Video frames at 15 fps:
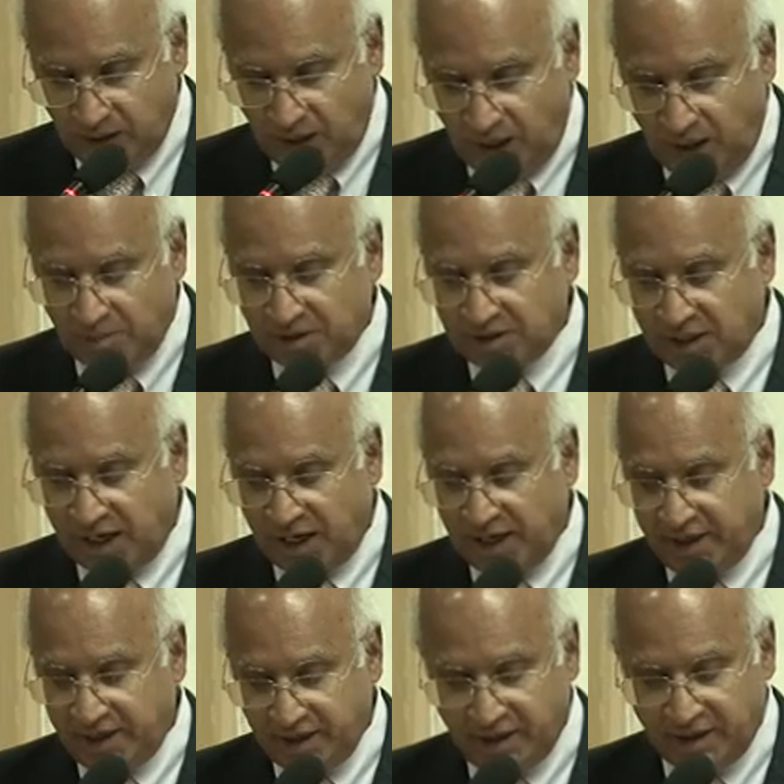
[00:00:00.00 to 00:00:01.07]
I must
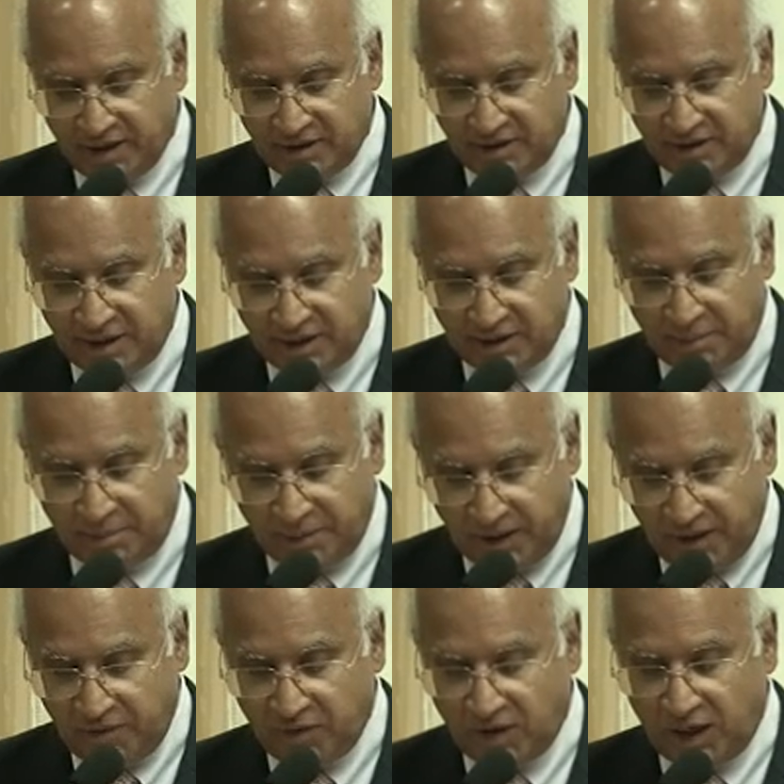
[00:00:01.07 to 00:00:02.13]
add here that the
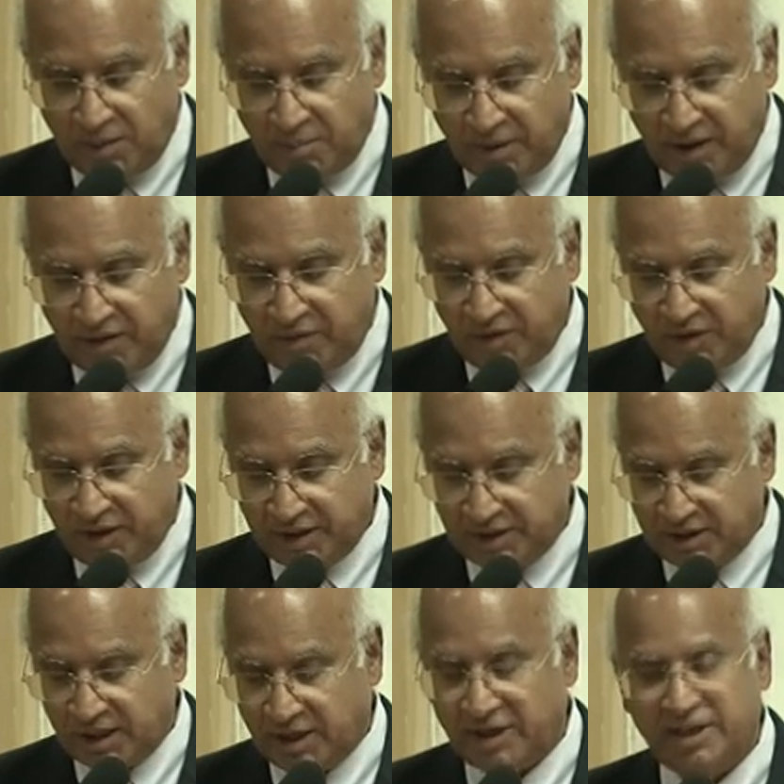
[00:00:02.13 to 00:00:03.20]
peripheral benefit
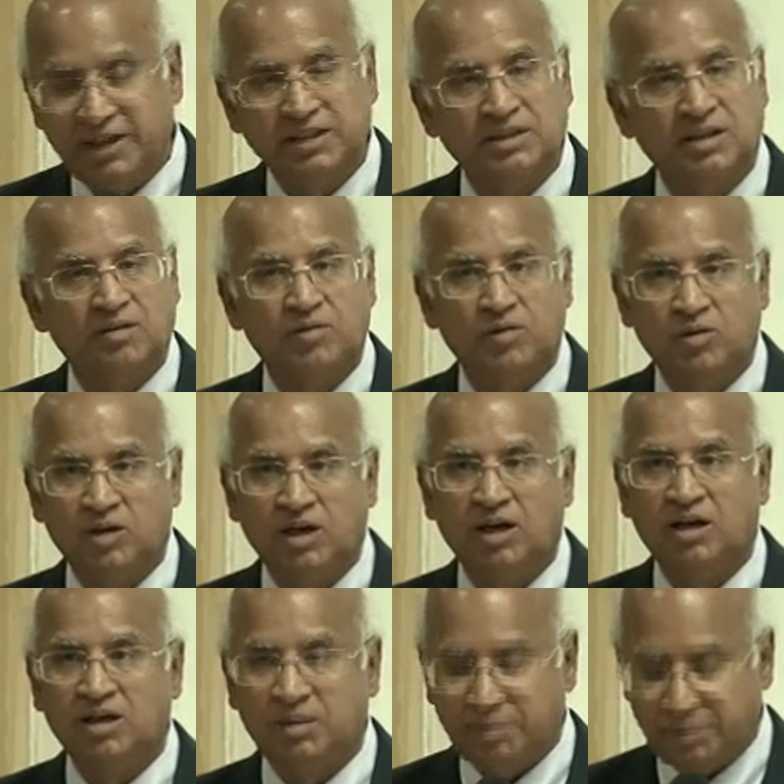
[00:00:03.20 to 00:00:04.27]
is the creation of rural
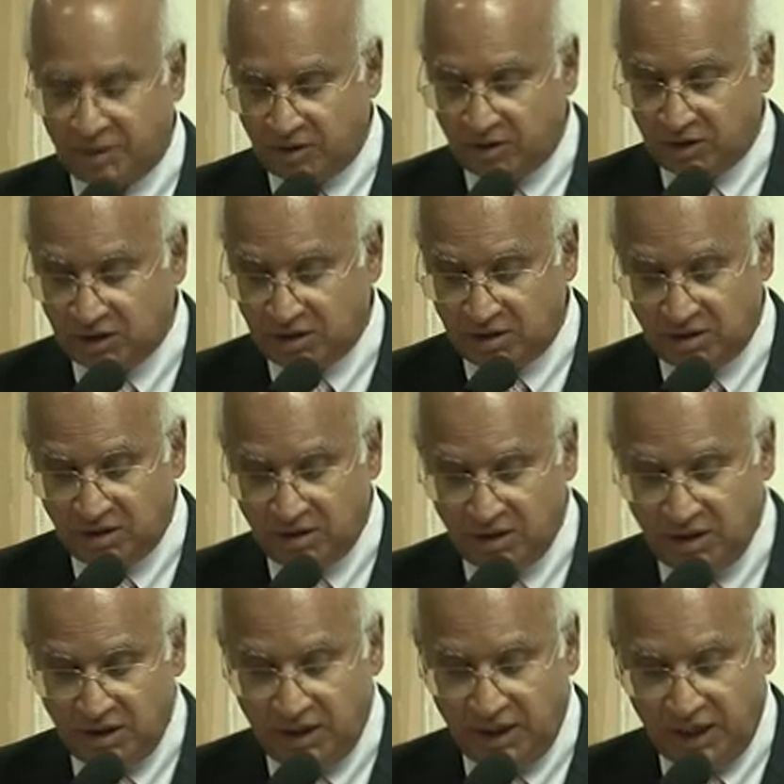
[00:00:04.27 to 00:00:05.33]
entrepreneurs.
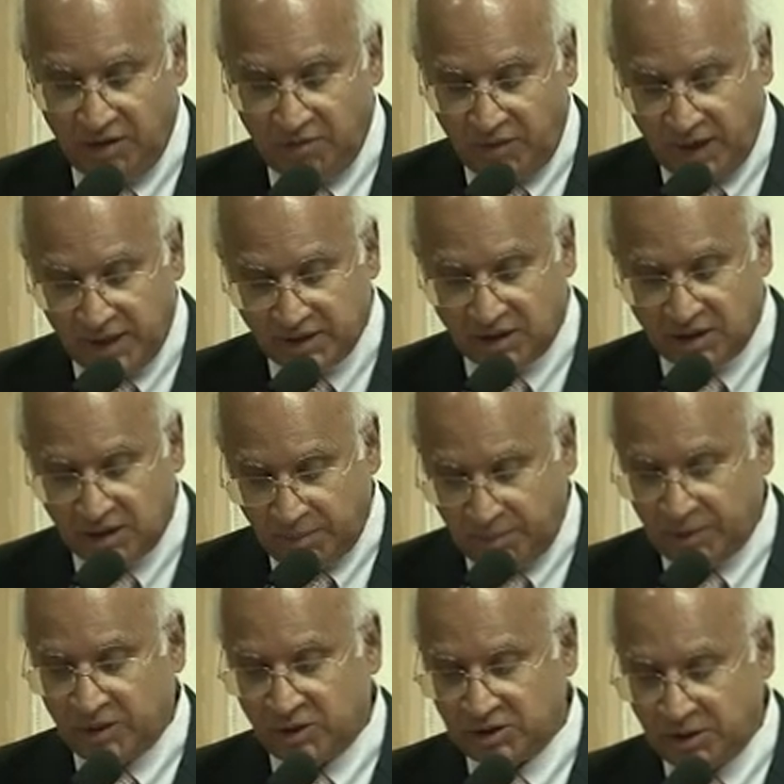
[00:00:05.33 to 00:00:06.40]
In fact,
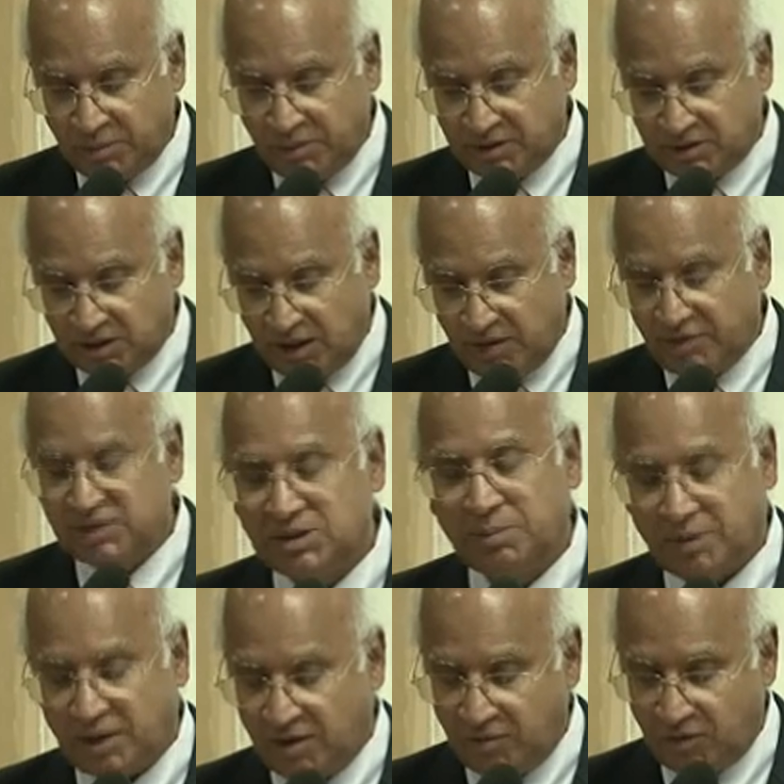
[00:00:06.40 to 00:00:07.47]
entrepreneurship itself a
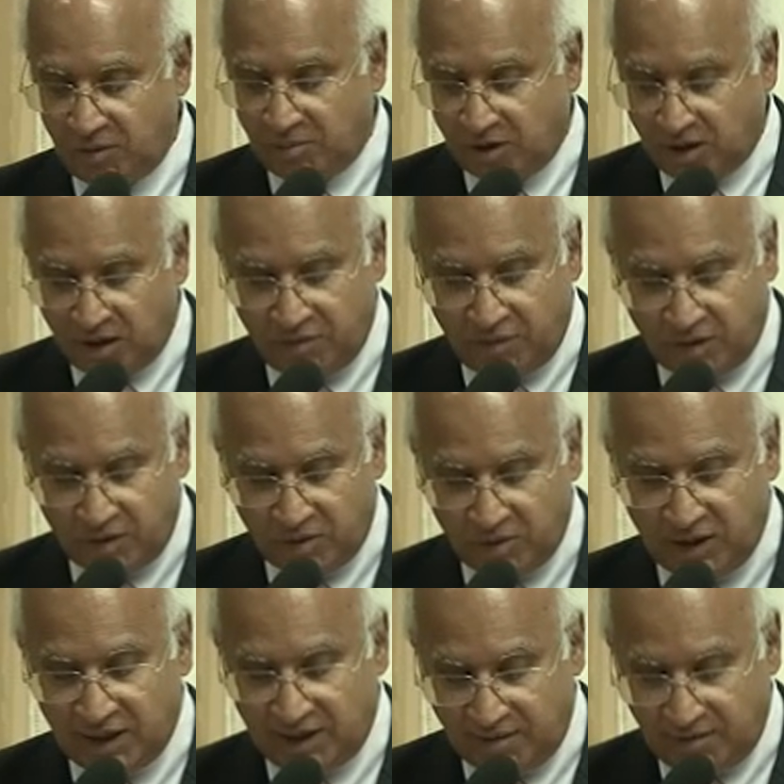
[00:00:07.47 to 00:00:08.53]
powerful model for
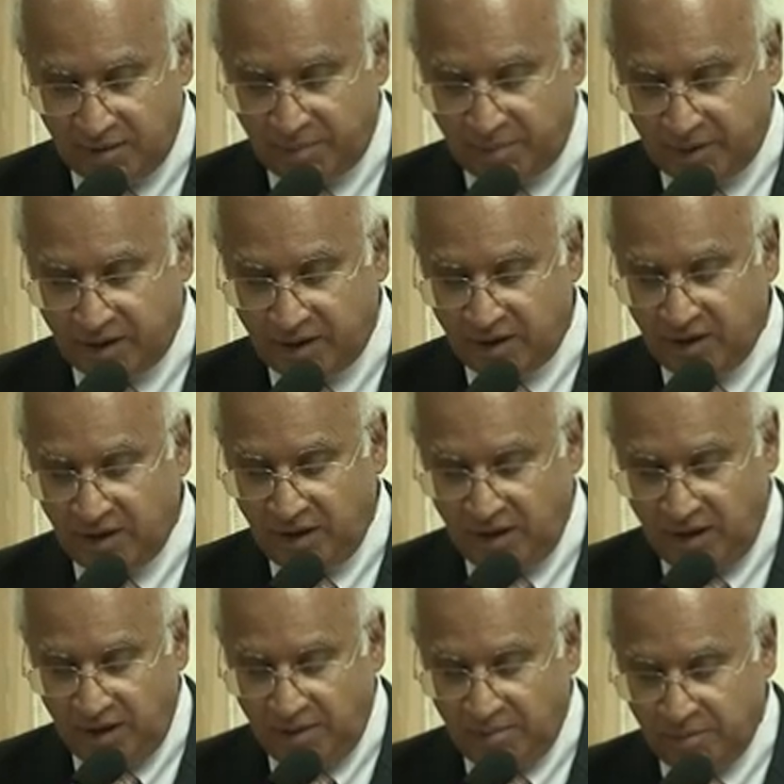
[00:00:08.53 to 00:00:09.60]
rural development
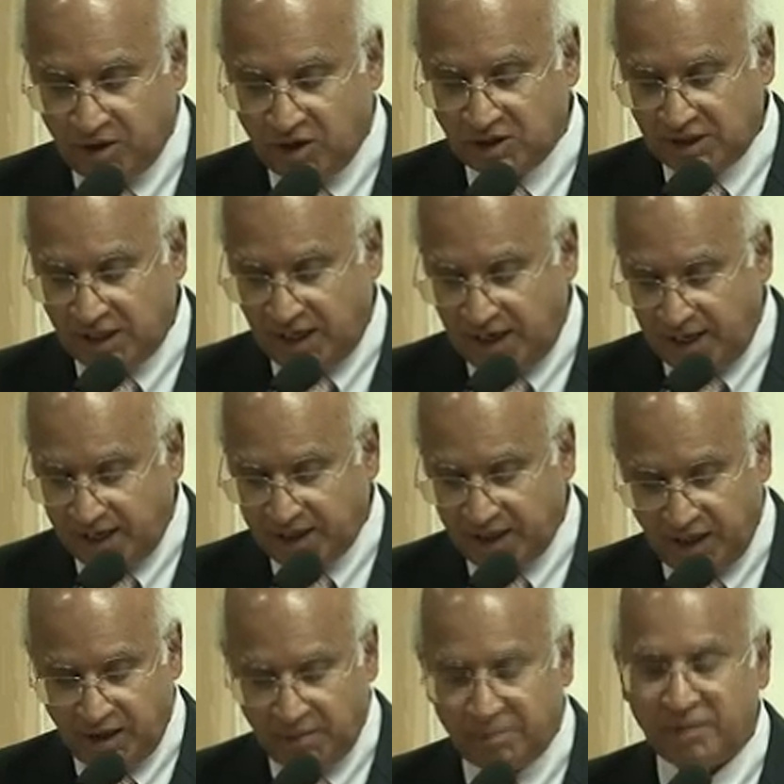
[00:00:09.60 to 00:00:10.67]
because they are
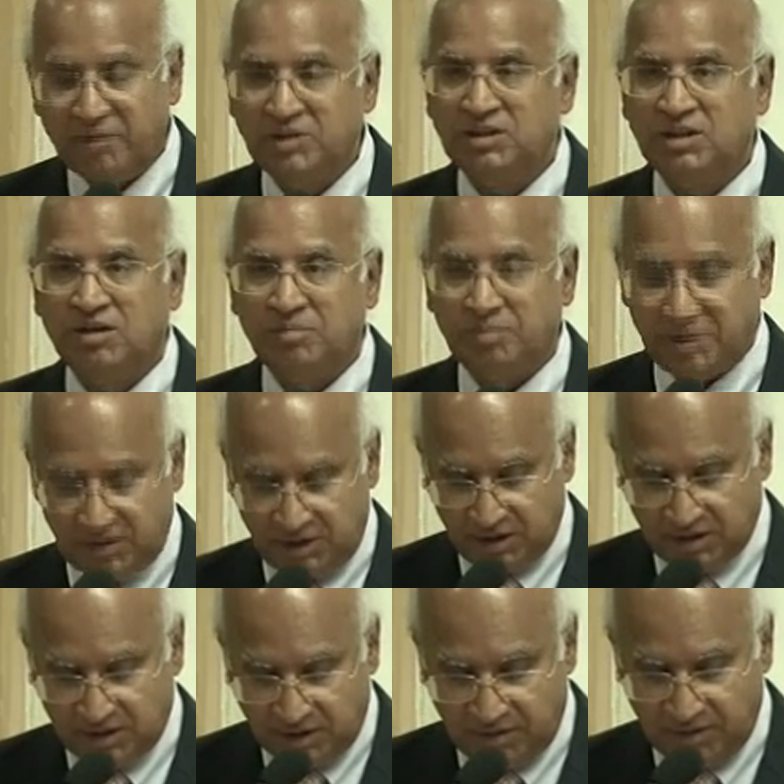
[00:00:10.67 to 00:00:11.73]
lacking in provision of
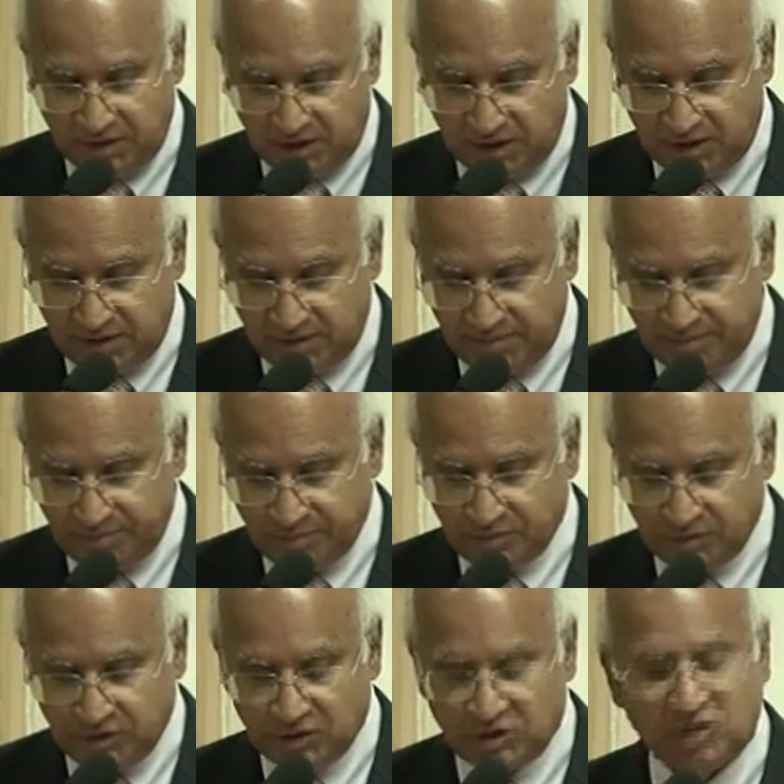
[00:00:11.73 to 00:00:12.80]
basic services.
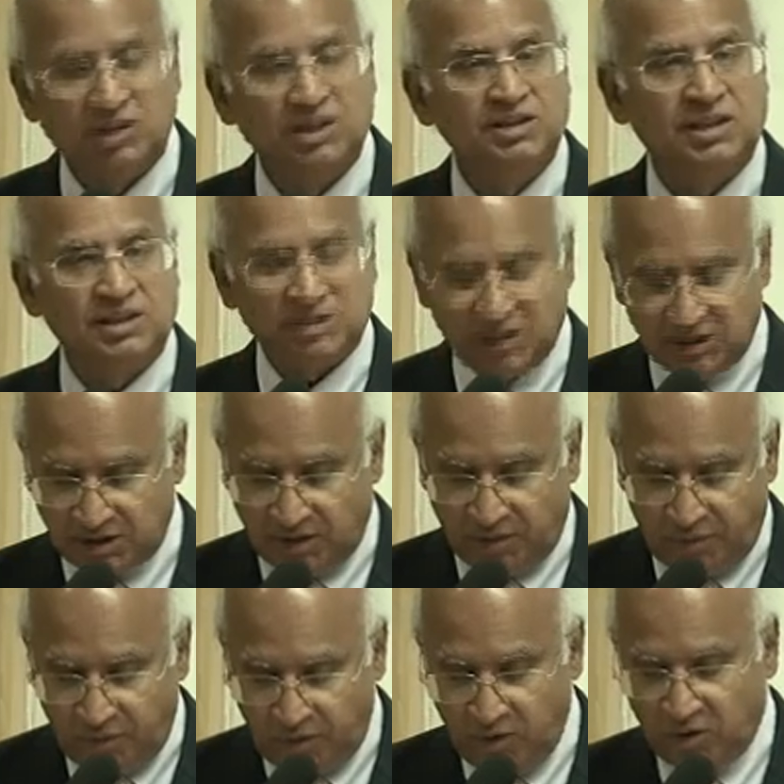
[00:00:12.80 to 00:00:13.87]
So these are just a
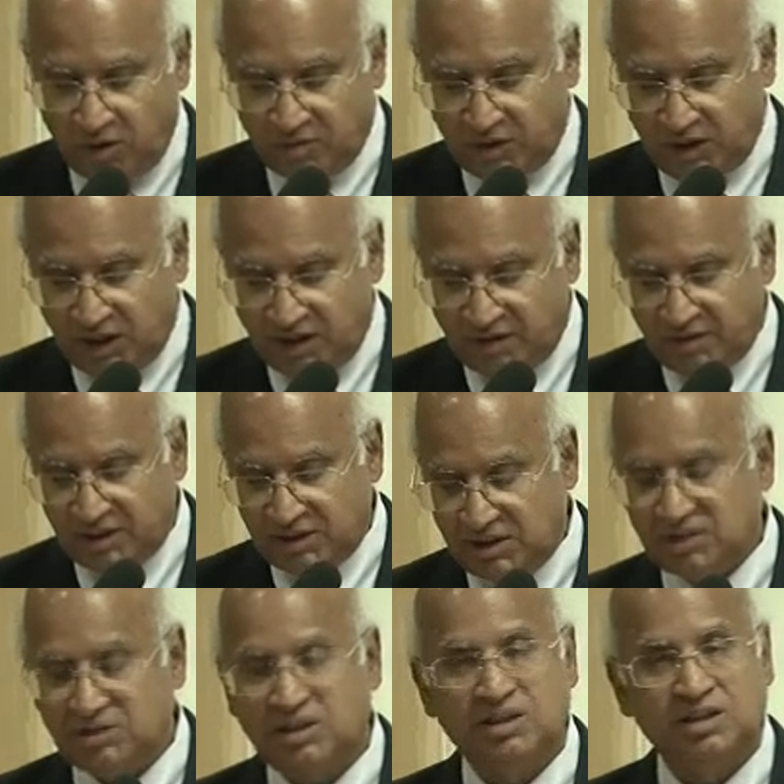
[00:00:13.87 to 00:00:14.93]
few of the
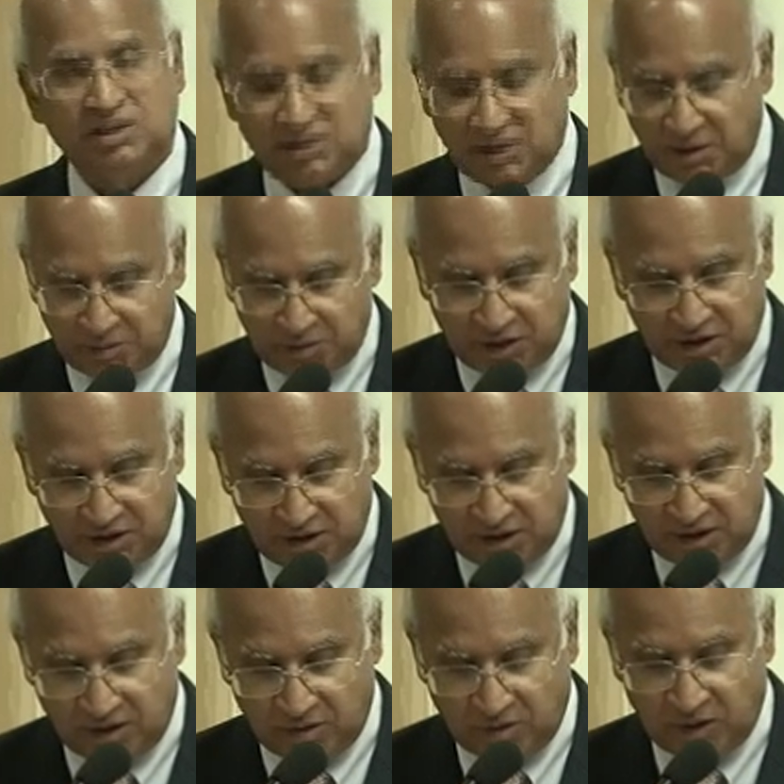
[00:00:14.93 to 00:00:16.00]
innovations and disruptions
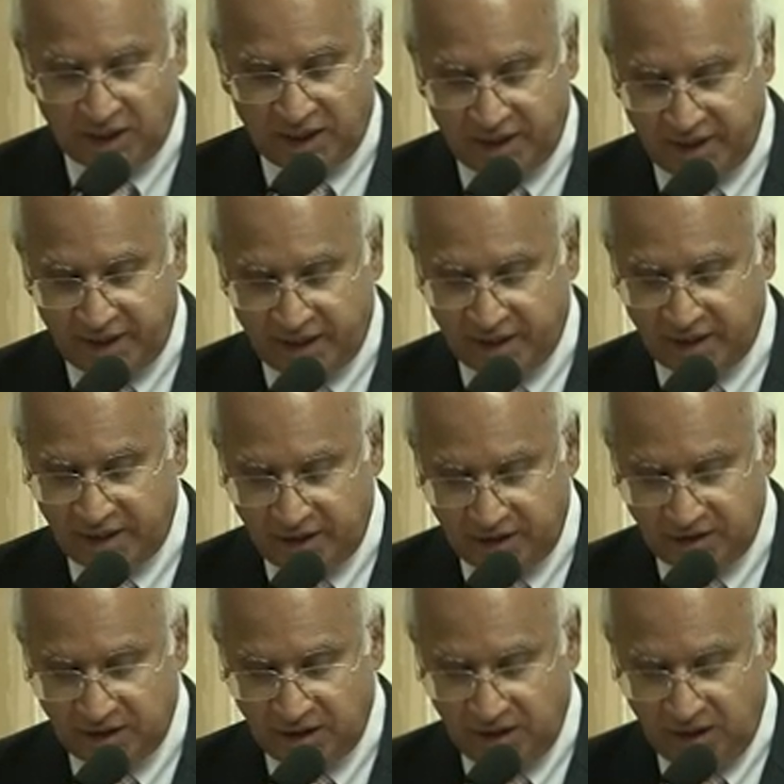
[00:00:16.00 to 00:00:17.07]
that rural India needs,